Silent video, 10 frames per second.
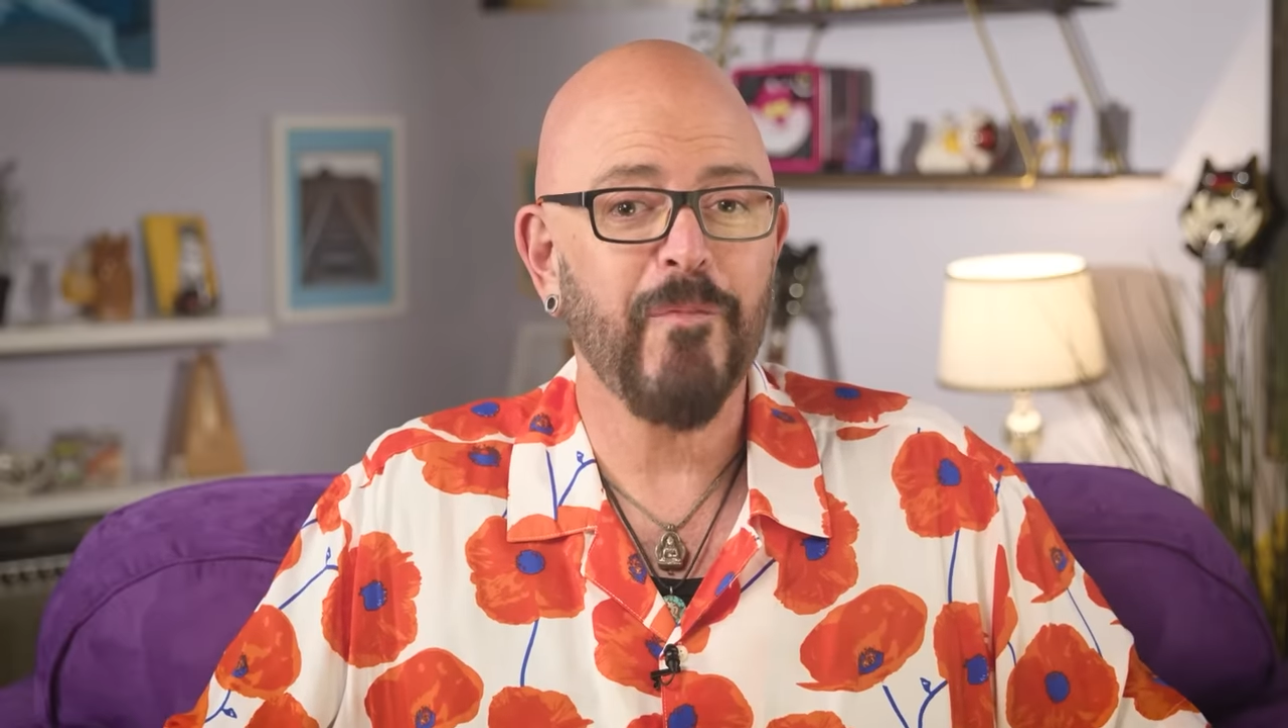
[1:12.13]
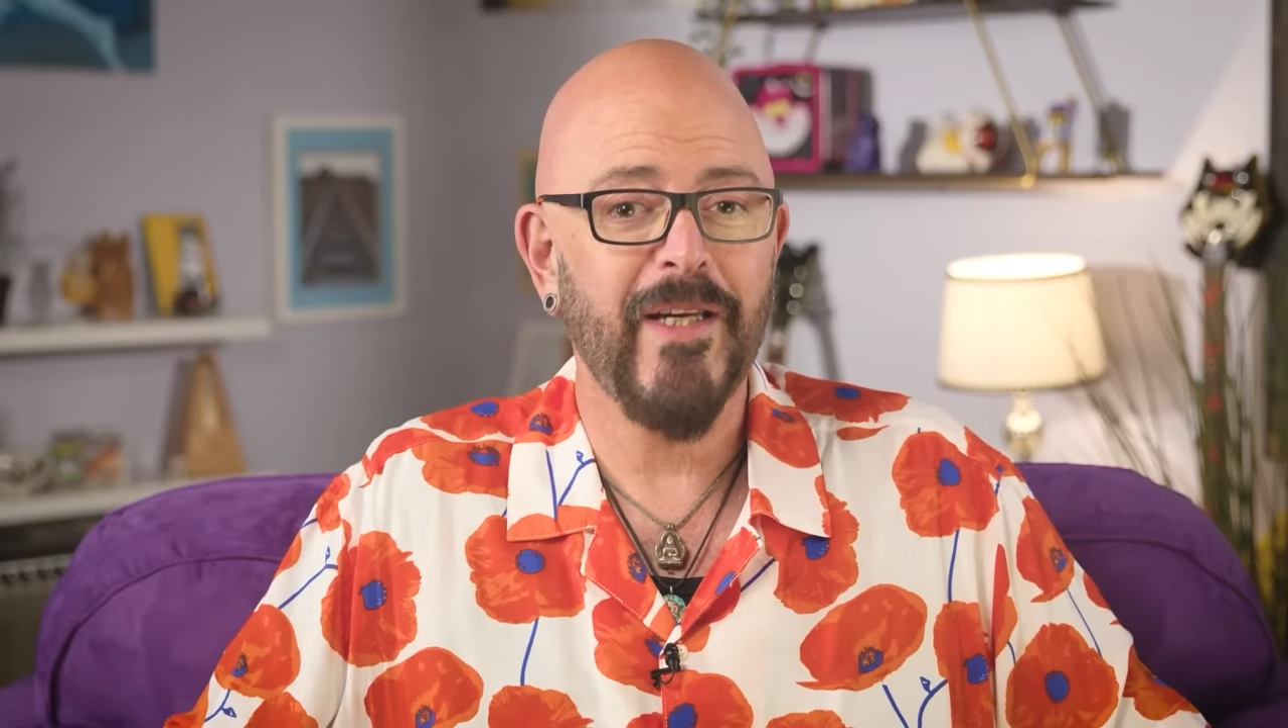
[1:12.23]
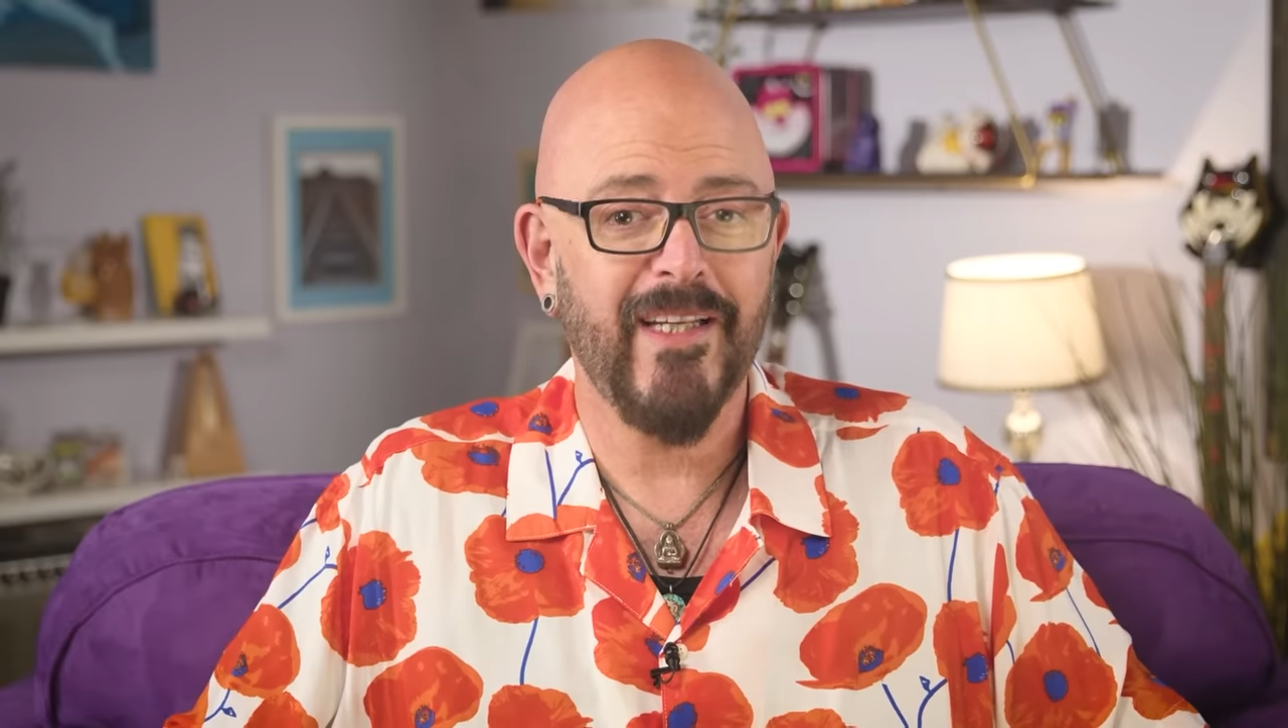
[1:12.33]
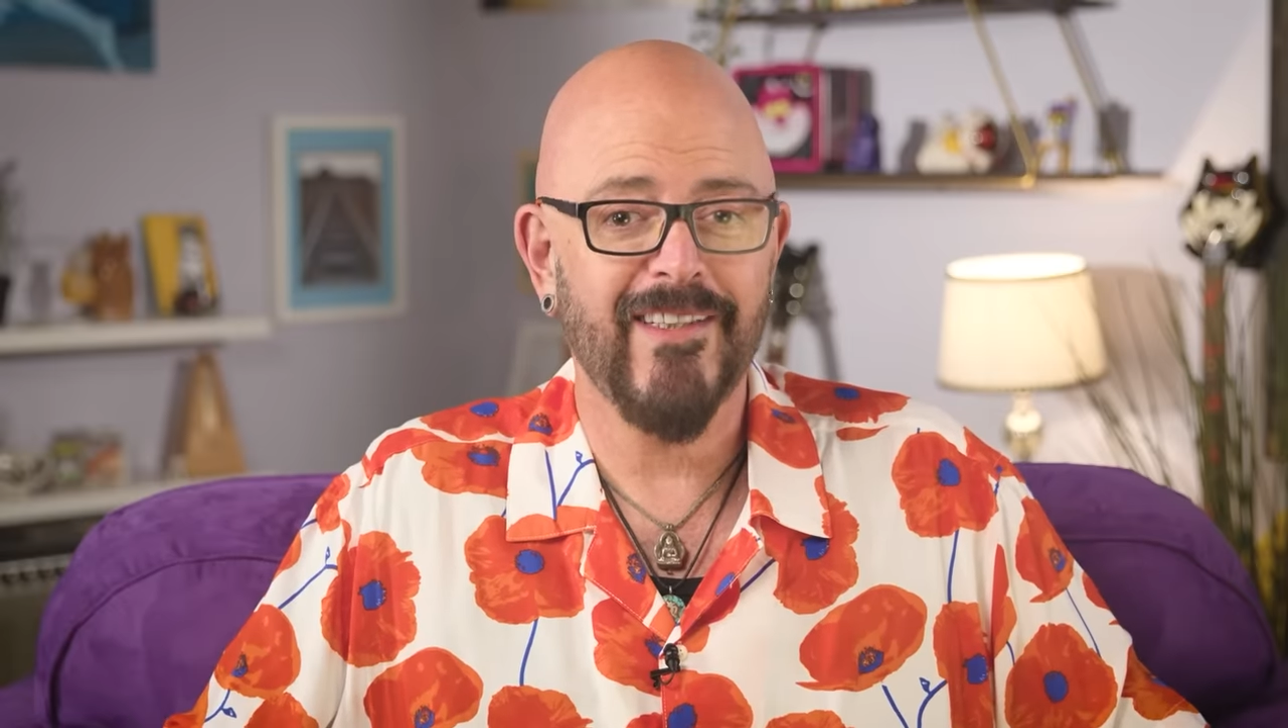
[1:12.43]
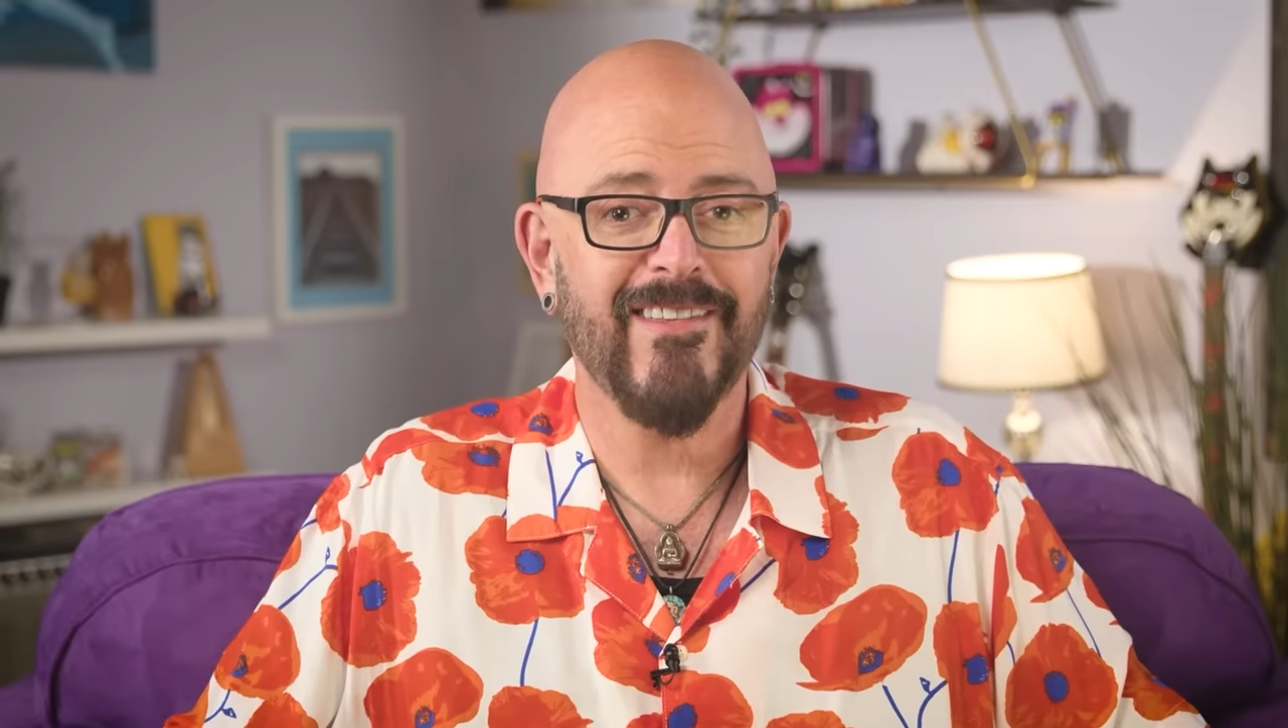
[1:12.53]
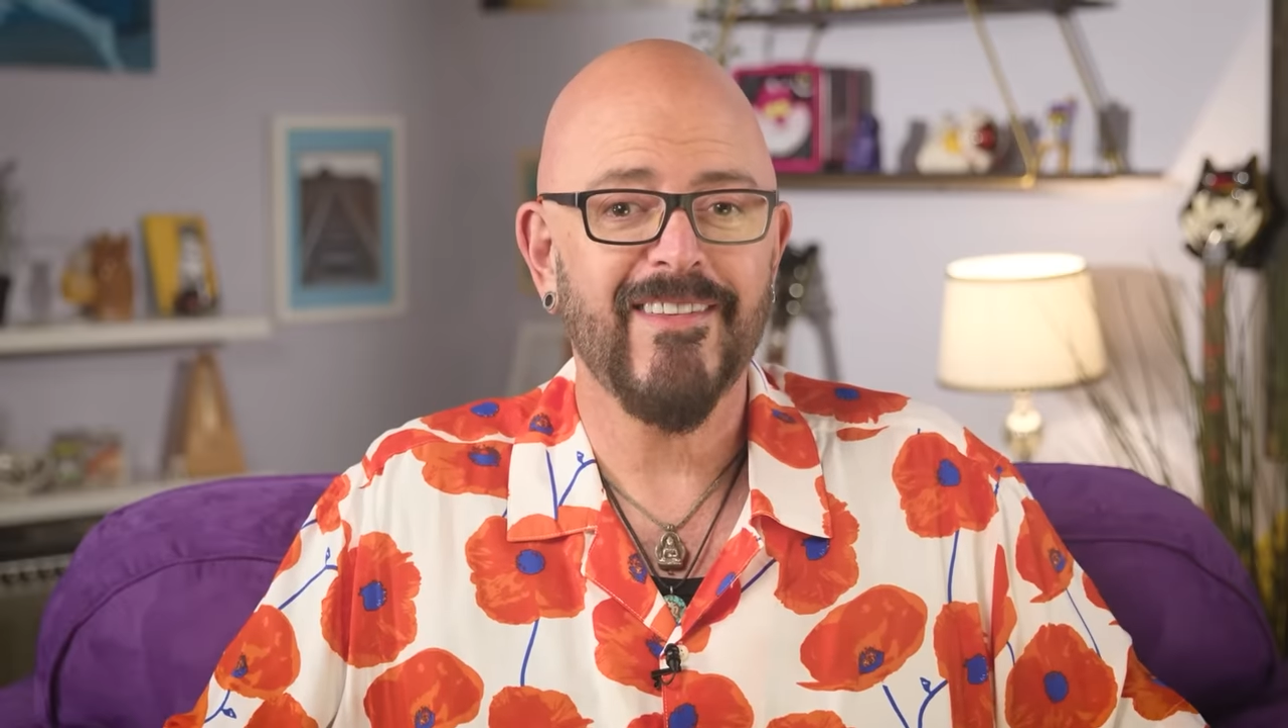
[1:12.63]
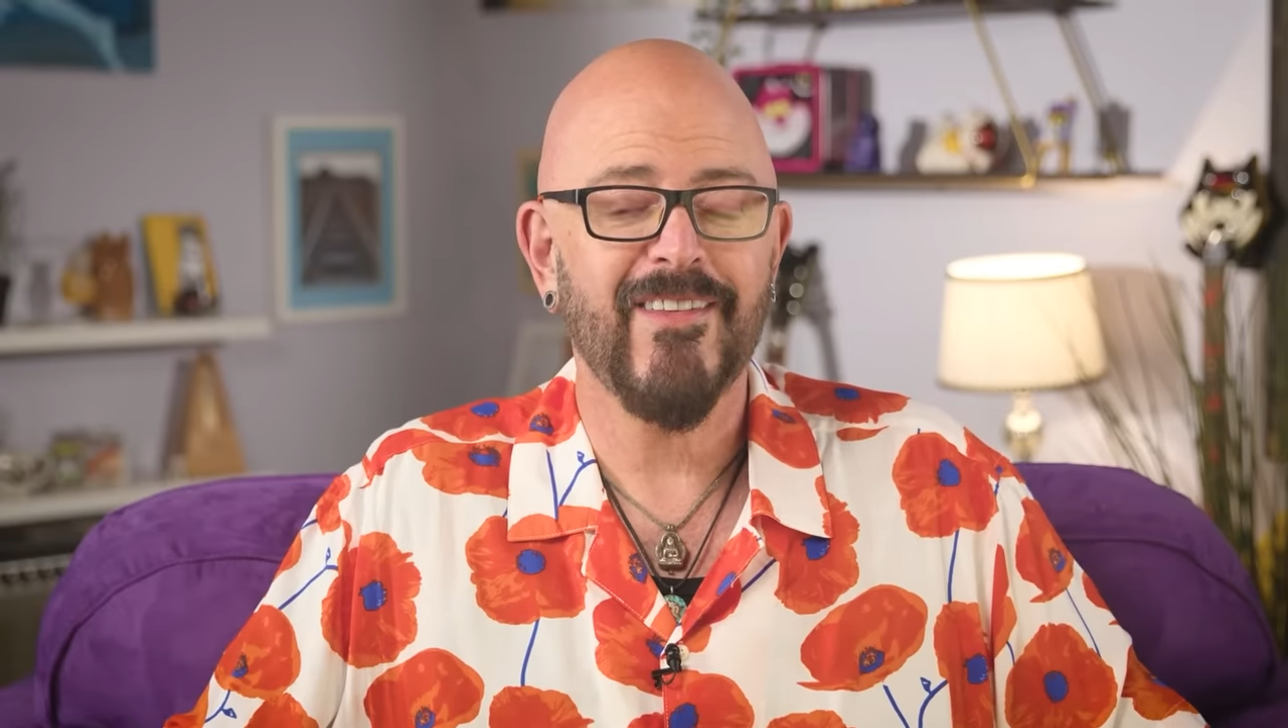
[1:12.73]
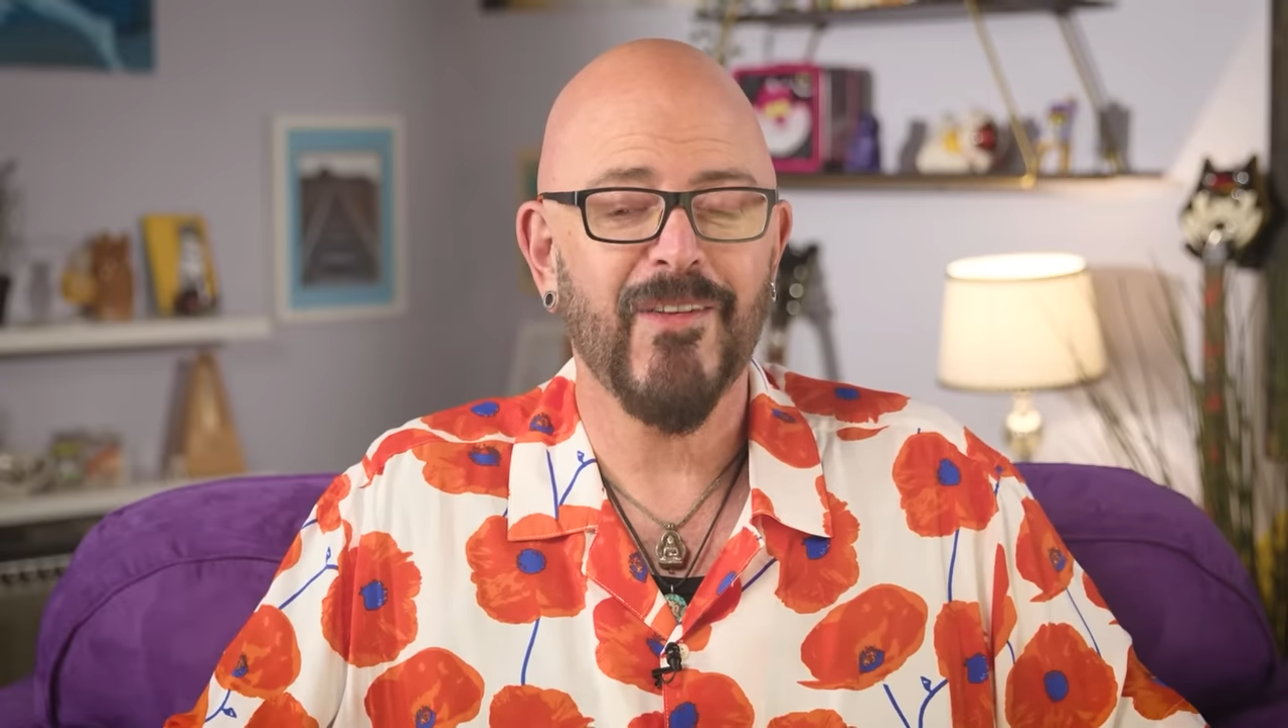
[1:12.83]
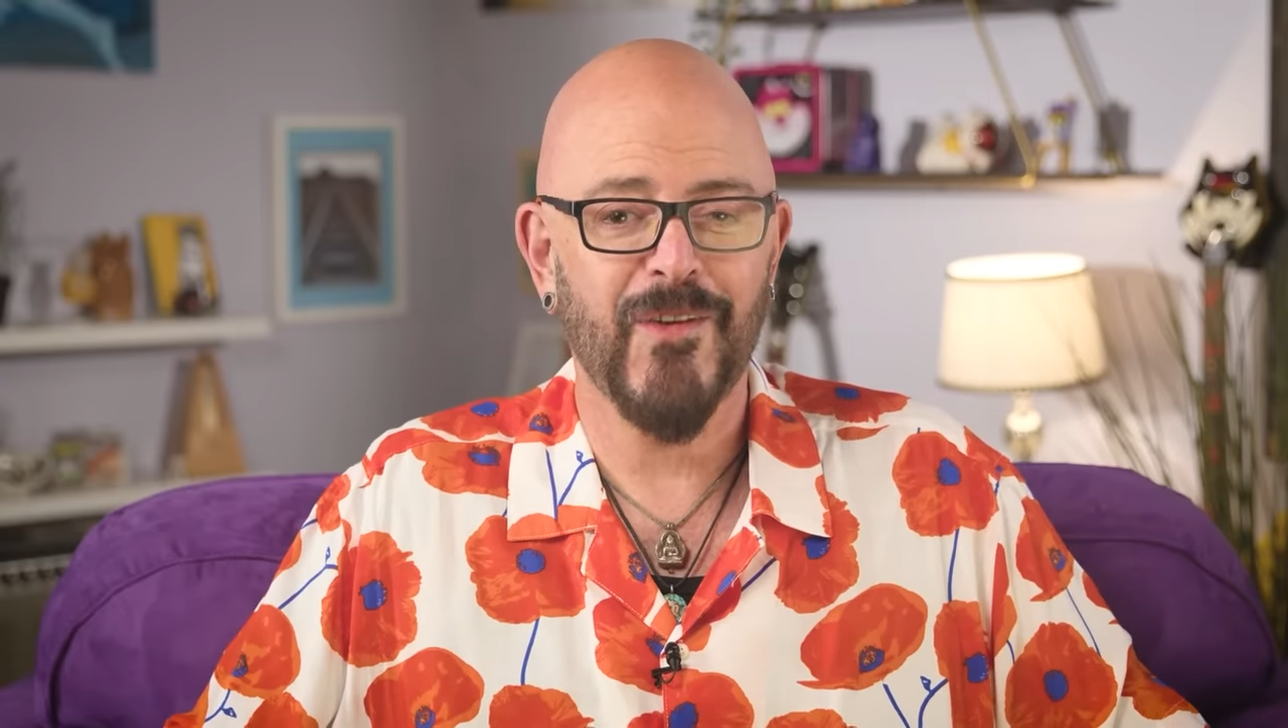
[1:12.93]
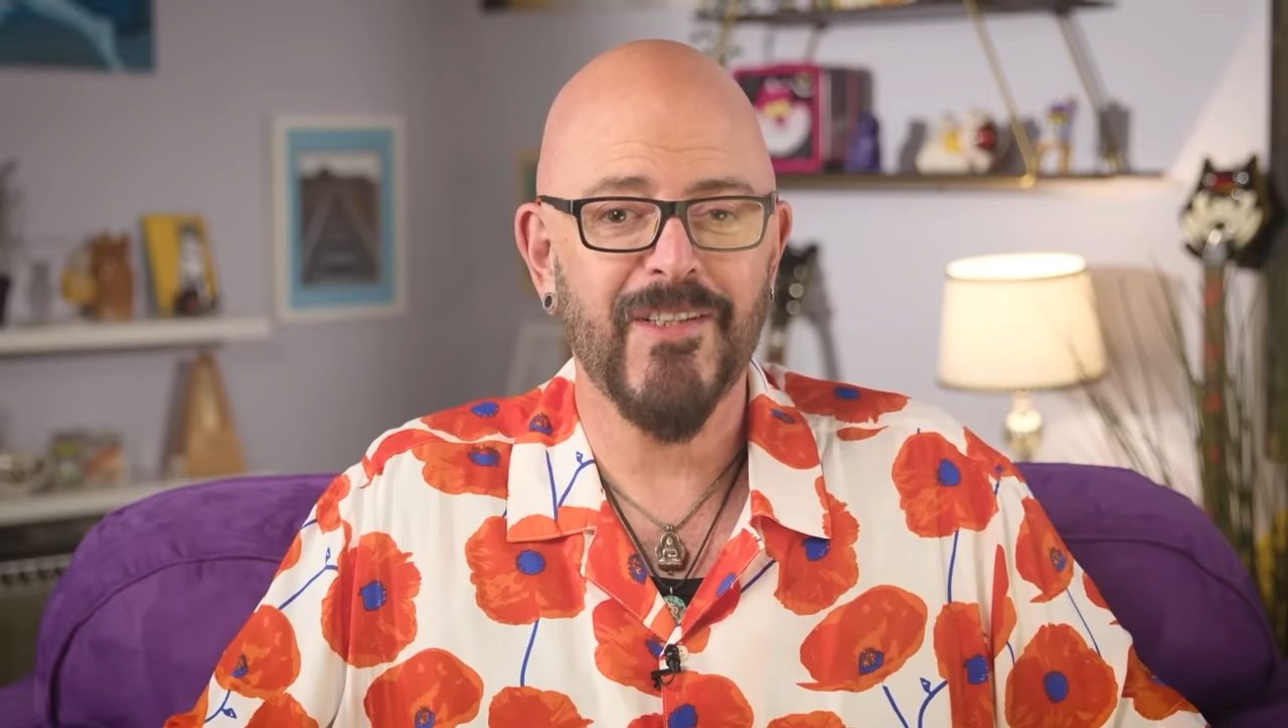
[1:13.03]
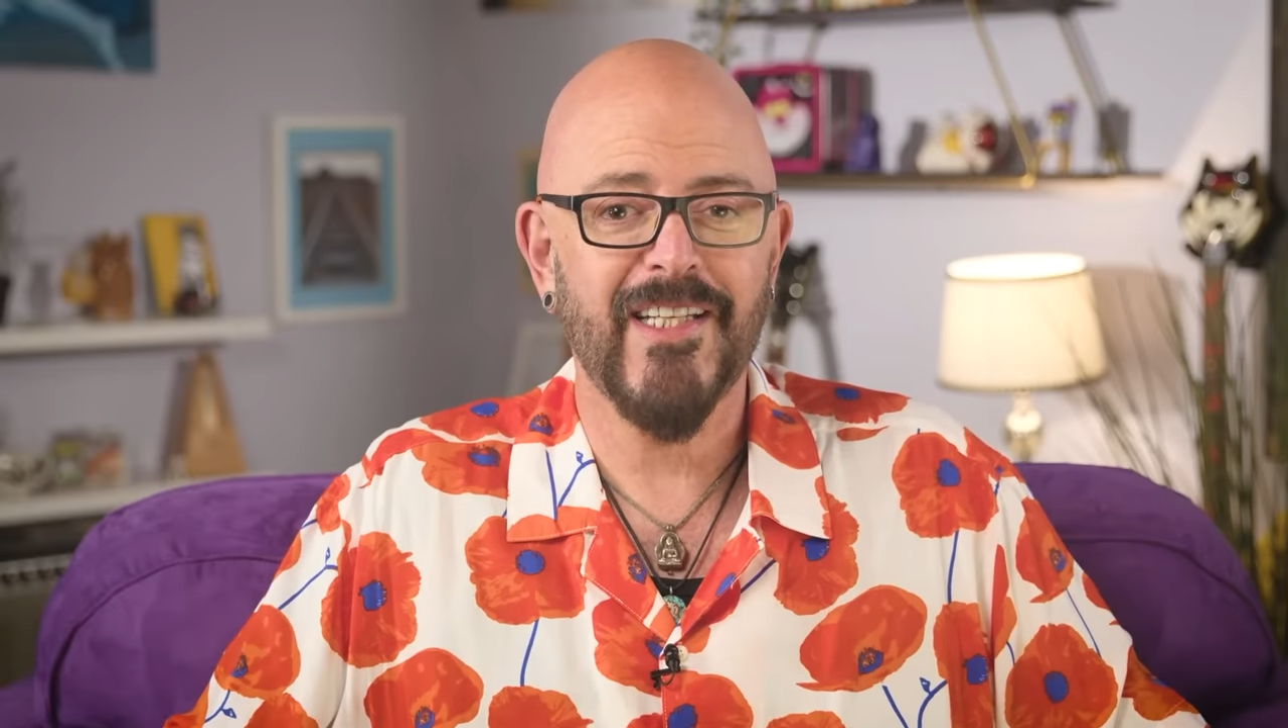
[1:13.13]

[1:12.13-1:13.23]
male orange